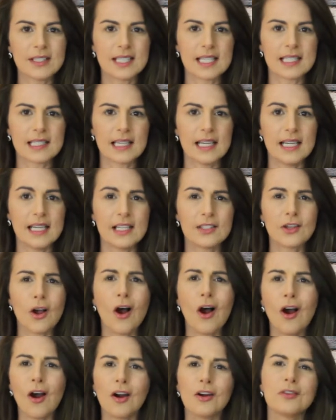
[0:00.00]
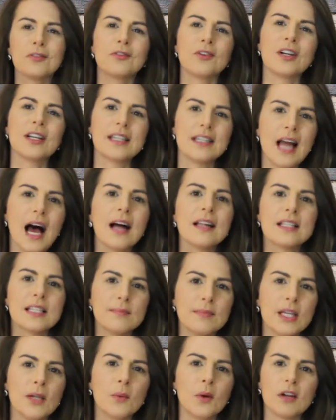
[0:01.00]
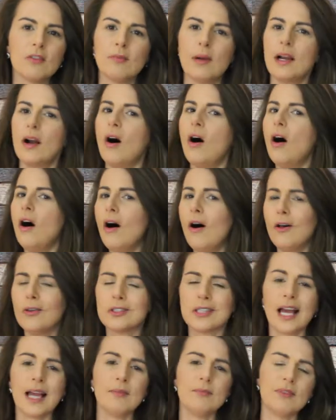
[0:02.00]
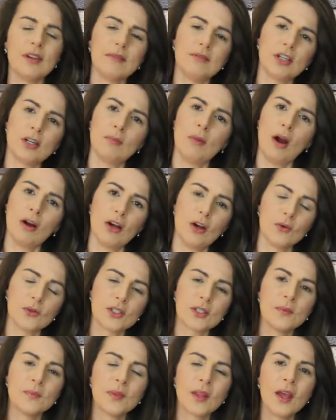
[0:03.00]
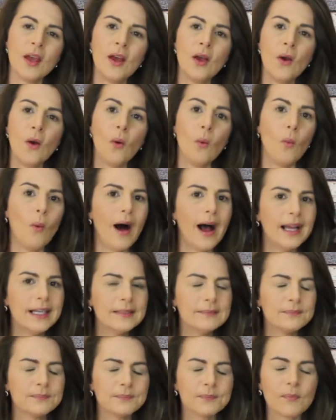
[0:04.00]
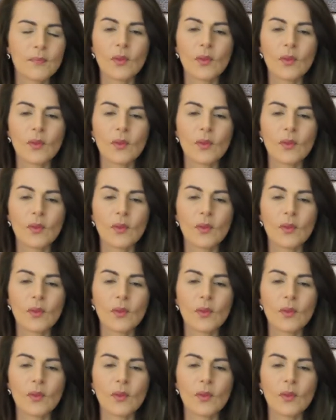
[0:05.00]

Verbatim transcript: Franciscan, it's hard for it not to be one of my all-time favorite Amaros. Why?